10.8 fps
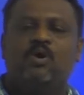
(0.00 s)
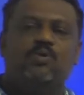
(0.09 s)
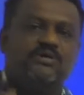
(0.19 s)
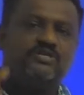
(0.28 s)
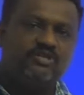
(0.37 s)

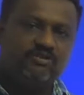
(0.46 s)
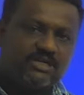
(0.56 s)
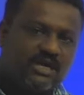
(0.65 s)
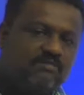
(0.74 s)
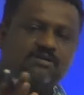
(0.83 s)
once your
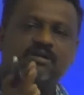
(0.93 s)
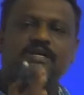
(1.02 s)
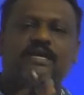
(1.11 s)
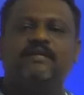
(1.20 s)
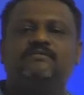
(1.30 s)

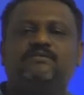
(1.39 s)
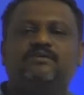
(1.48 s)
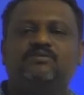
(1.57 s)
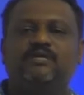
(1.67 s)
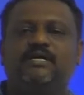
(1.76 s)
controller can
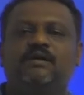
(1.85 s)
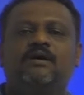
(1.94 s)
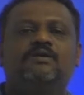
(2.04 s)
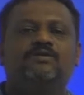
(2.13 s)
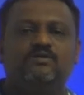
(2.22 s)
execute it,
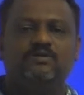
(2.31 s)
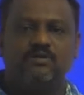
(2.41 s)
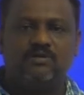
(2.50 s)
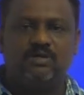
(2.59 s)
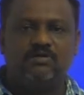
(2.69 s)

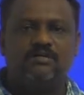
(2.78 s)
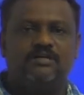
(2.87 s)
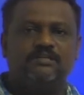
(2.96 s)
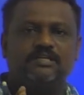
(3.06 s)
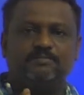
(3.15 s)
no,
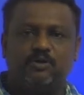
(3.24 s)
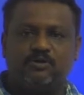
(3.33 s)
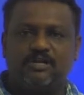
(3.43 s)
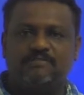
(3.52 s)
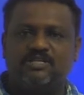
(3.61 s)
the
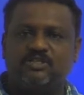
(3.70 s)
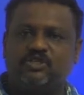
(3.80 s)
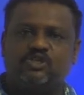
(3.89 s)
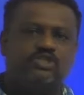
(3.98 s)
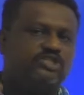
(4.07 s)
program
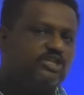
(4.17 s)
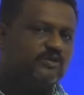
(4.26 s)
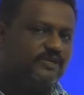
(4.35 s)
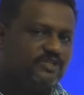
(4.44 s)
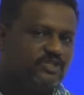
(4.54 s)
execution
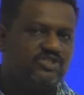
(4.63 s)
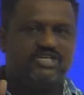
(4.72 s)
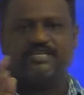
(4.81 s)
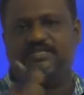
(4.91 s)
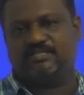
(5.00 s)
sequence
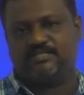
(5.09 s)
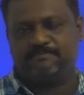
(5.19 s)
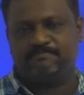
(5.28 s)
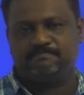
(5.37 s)
changes.